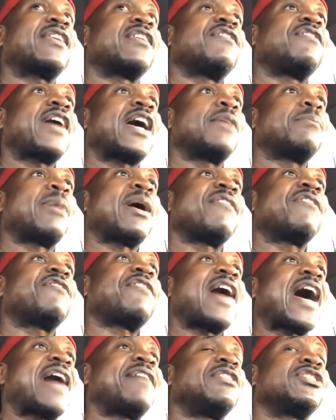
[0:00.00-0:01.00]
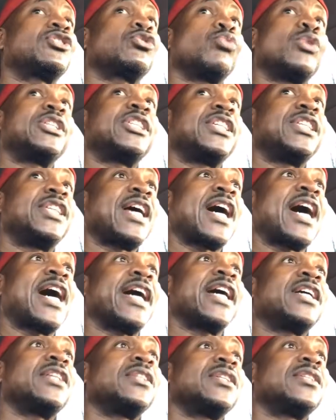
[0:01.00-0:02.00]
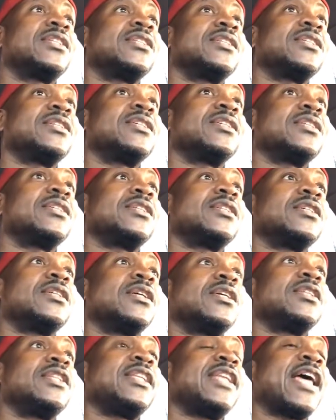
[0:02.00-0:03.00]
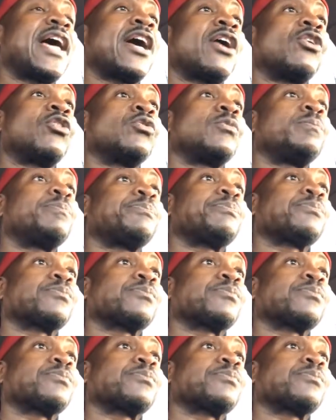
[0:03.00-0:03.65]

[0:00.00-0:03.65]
divided by 5 is 29. Now,